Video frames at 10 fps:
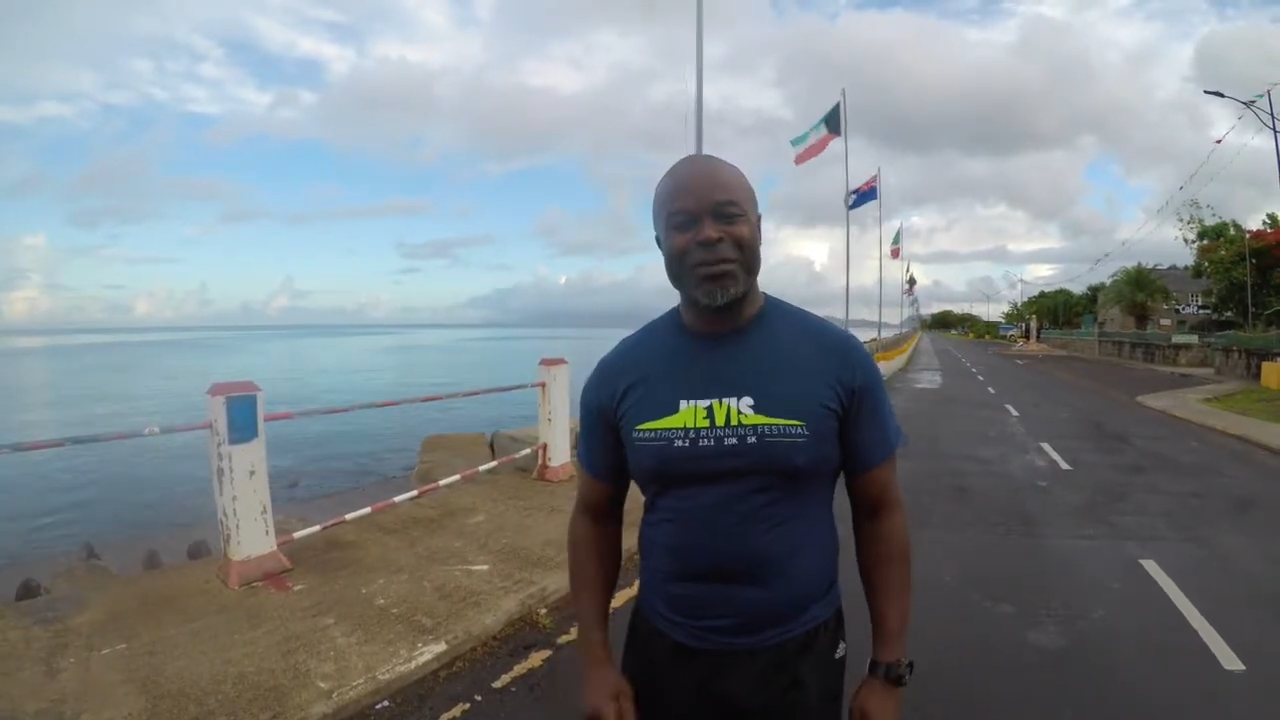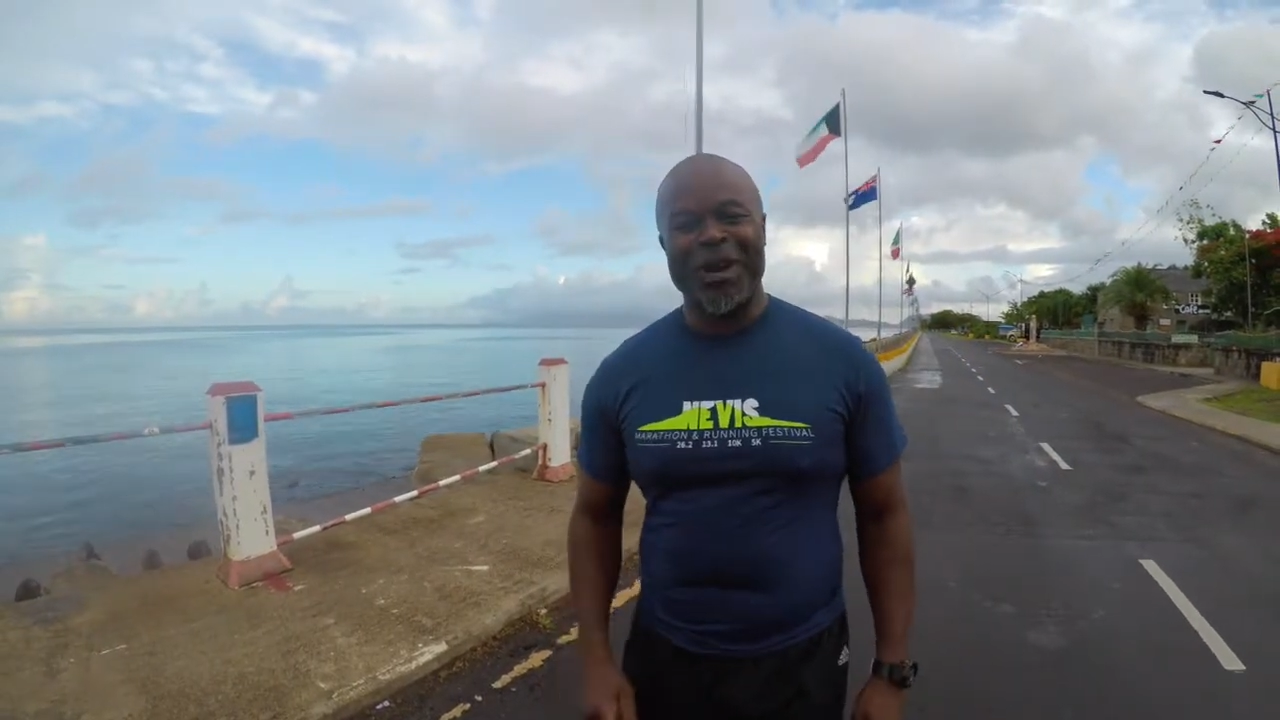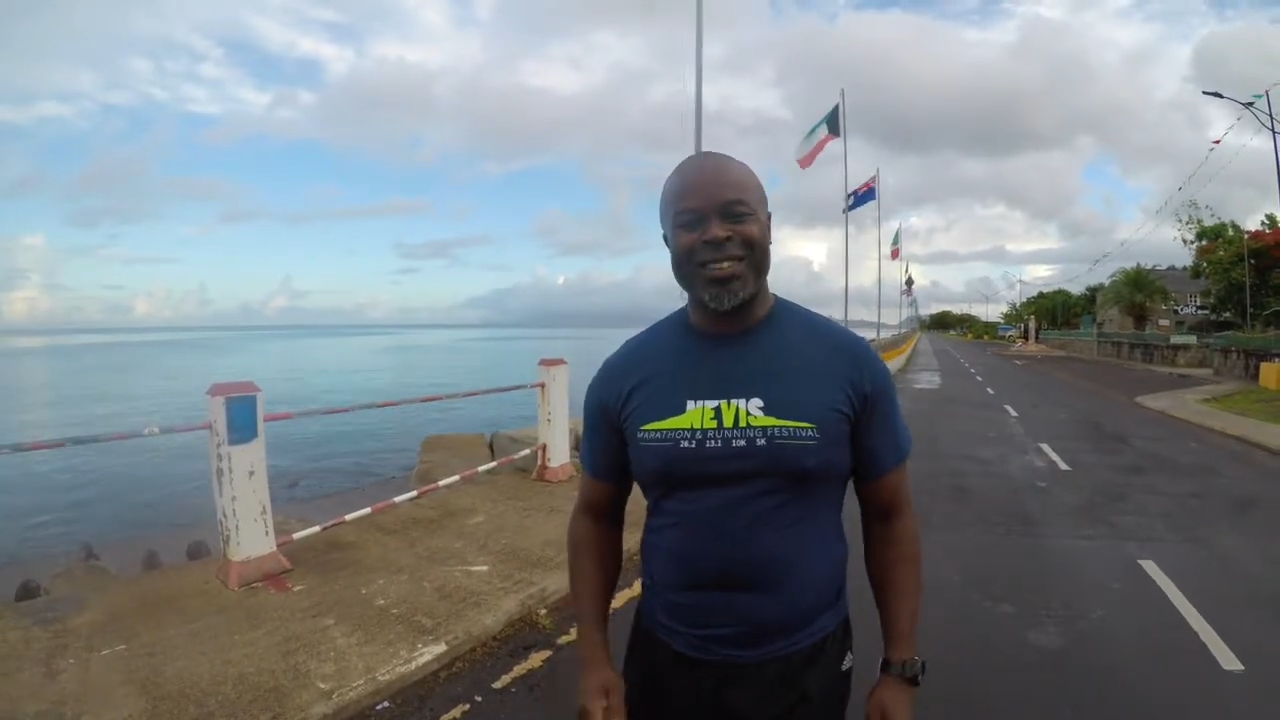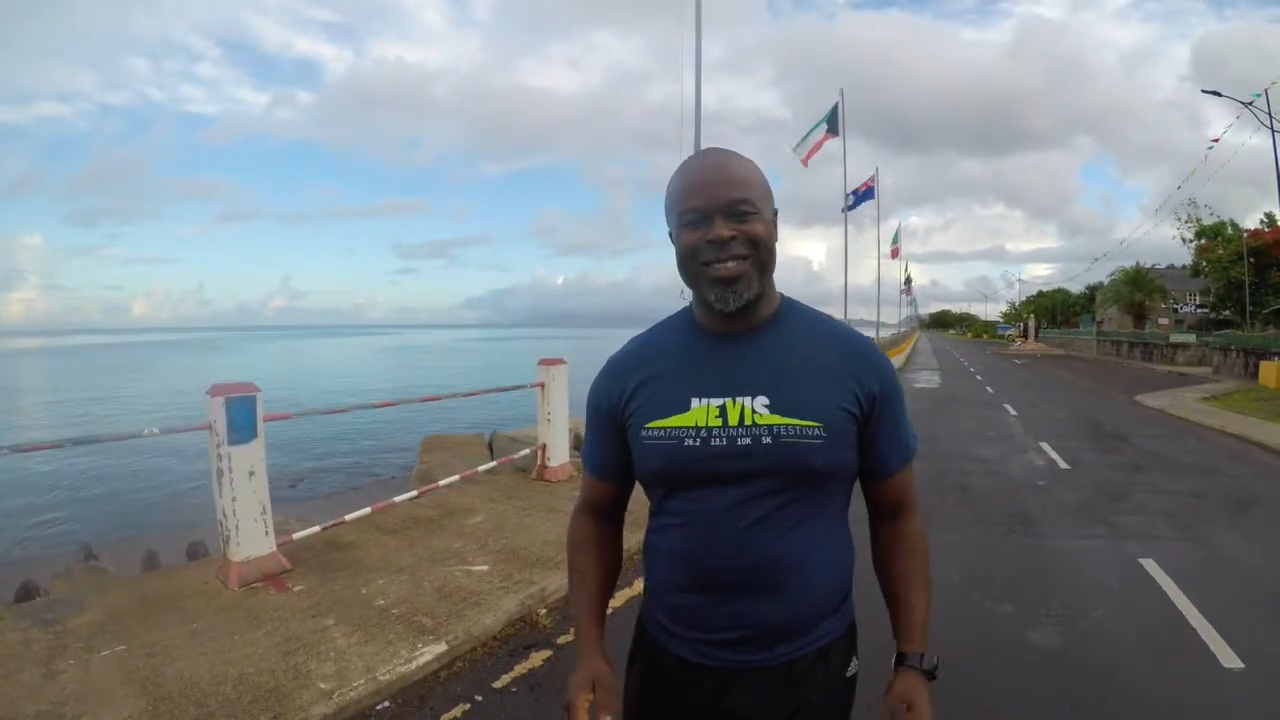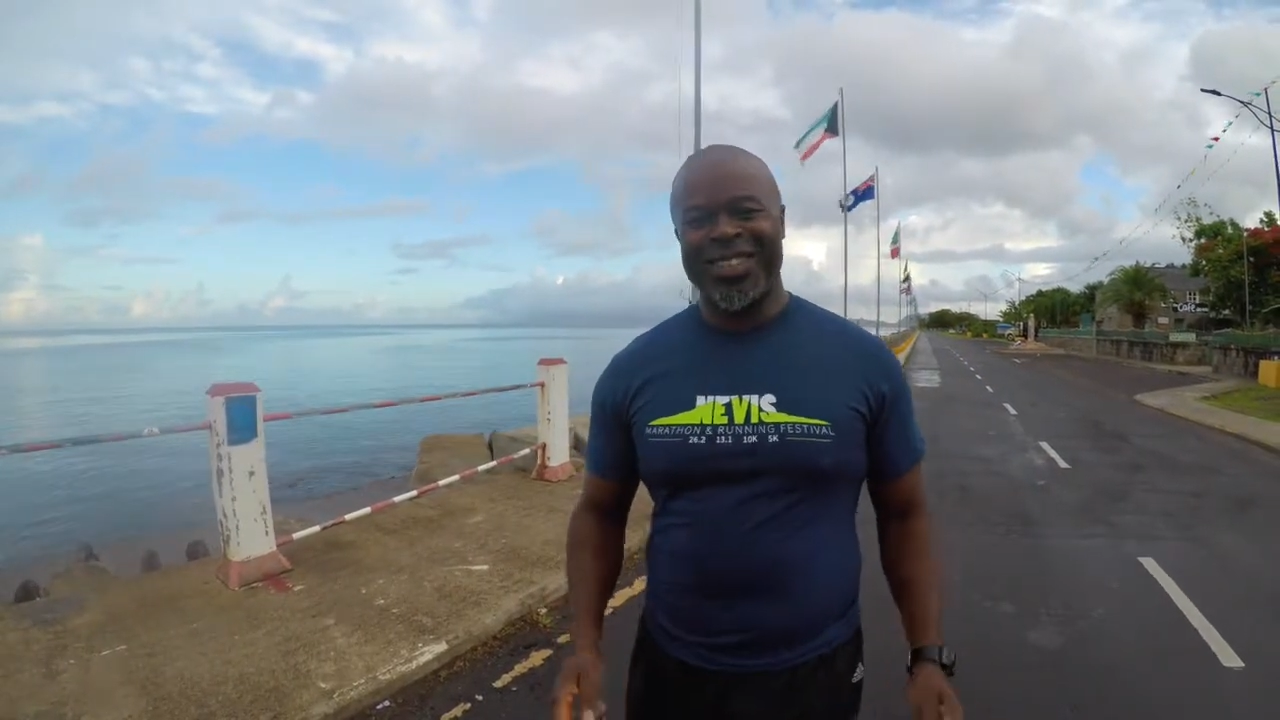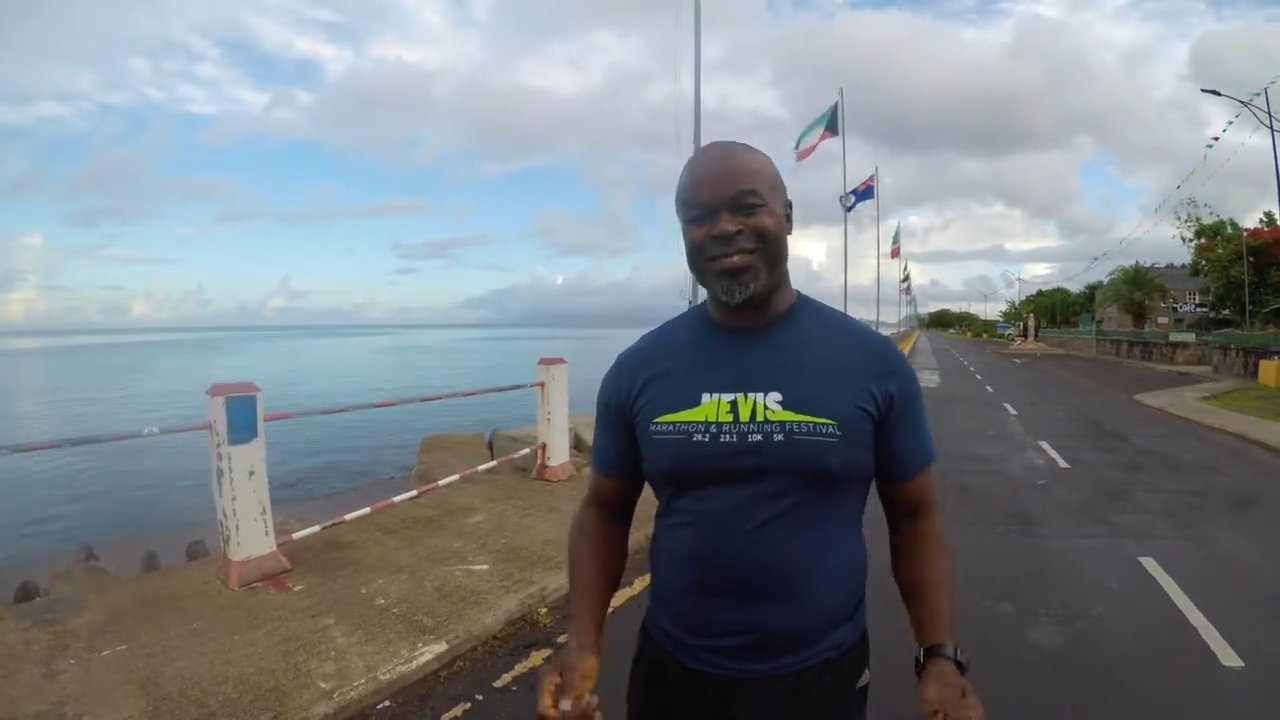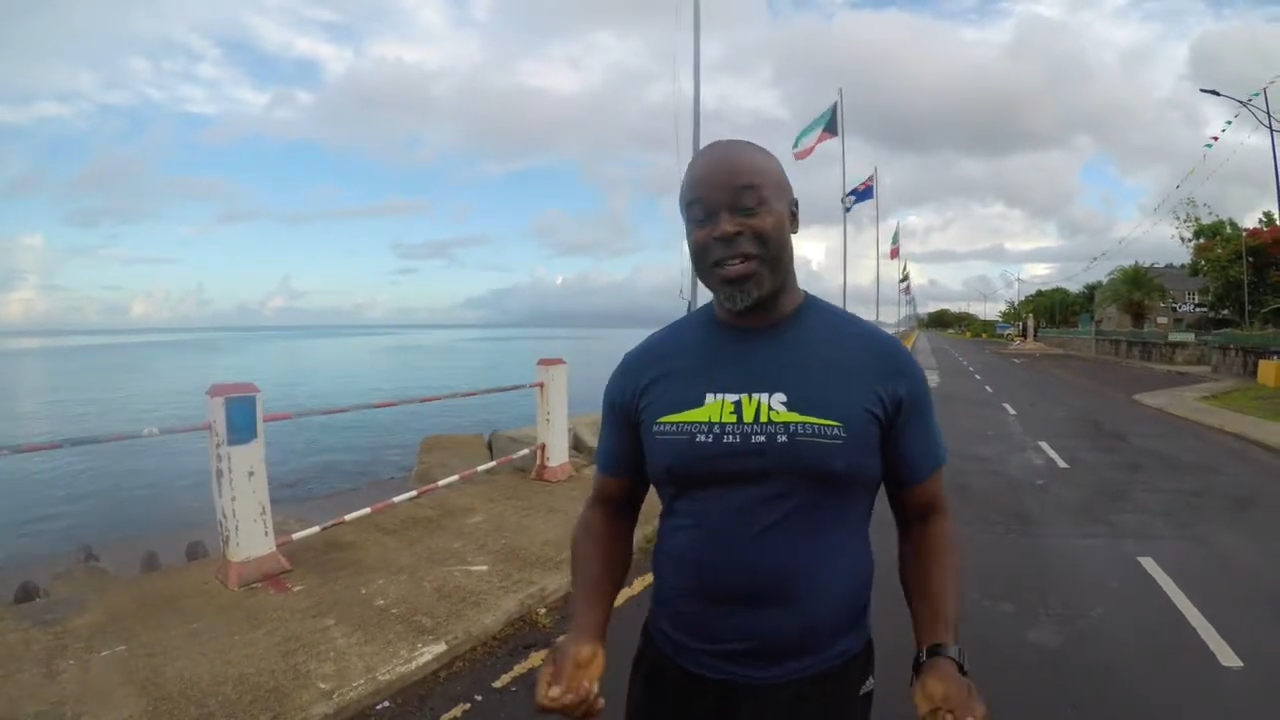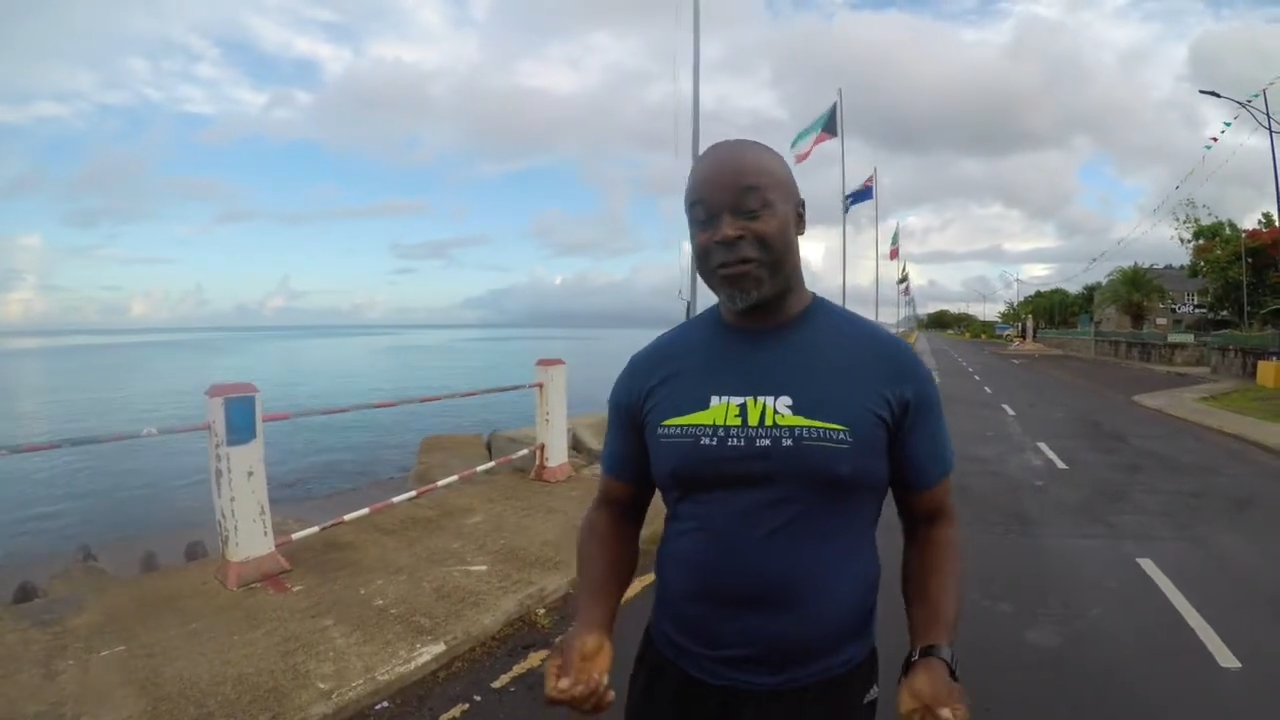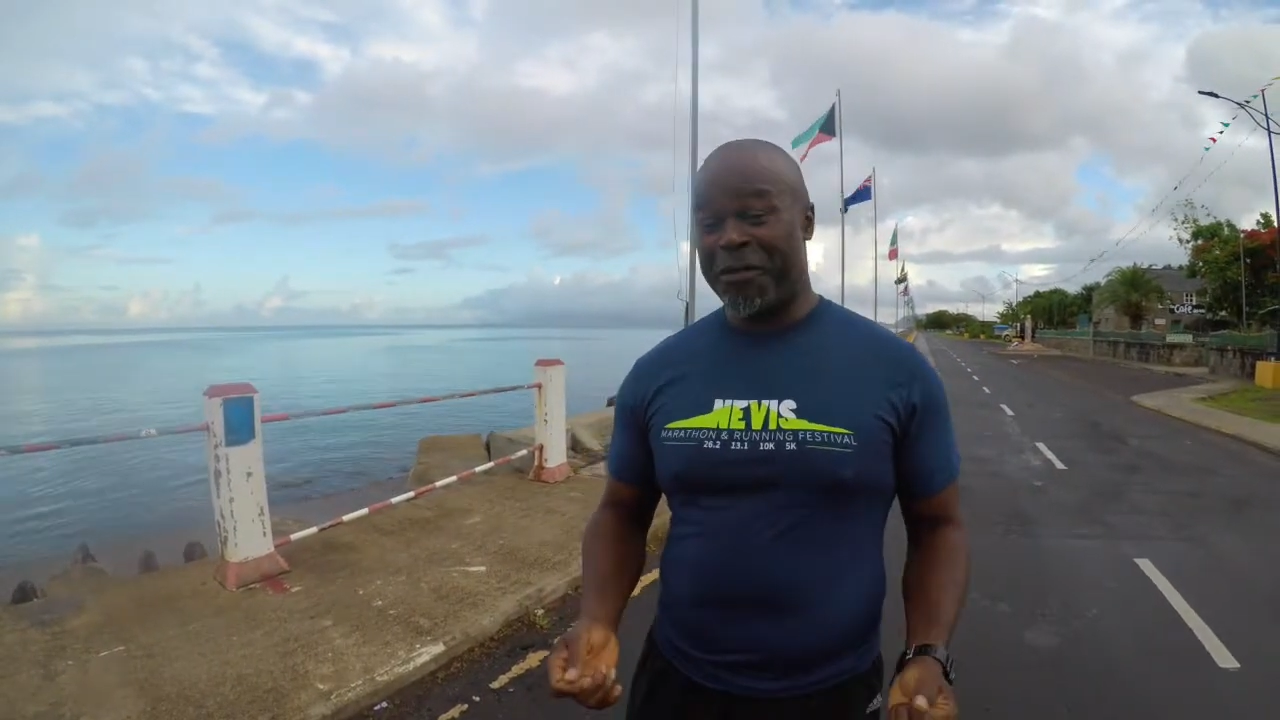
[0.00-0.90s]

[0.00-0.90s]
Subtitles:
Marathon Running